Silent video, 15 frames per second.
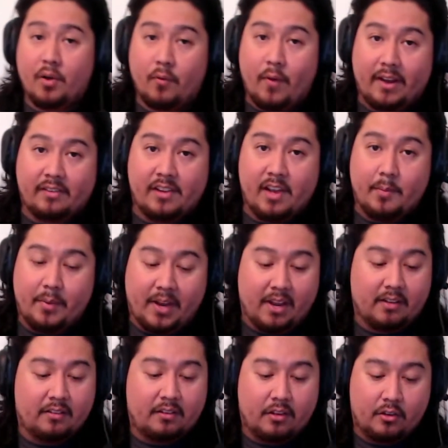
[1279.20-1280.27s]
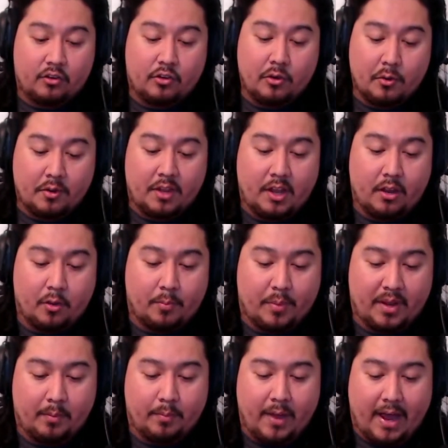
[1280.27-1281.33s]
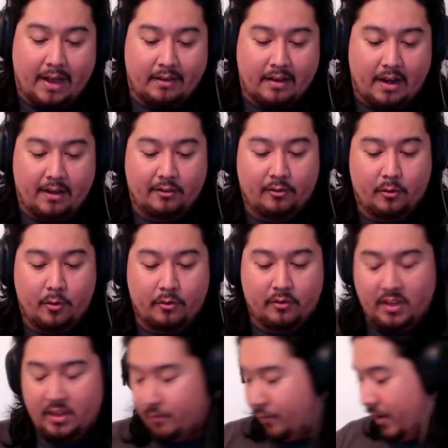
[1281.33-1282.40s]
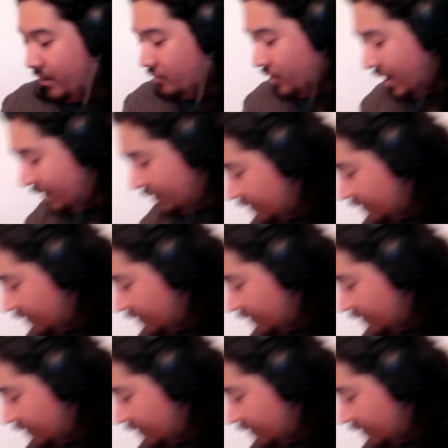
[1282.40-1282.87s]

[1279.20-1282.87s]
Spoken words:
Rexy up against two of the other big bad dinosaurs in the franchise.